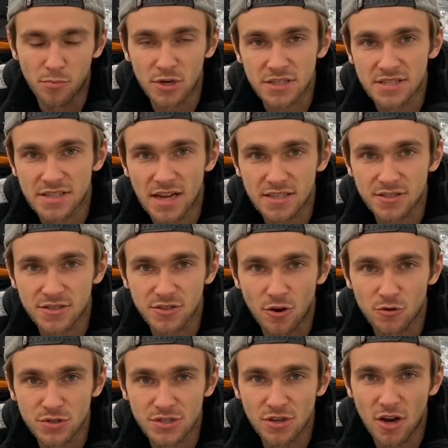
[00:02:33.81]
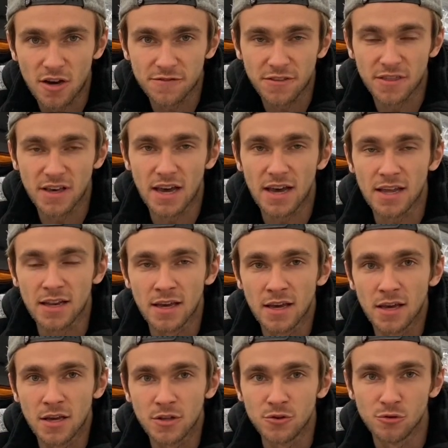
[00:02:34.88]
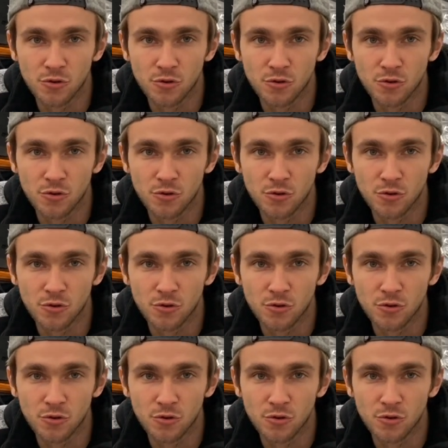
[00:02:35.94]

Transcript: but it's not so soft that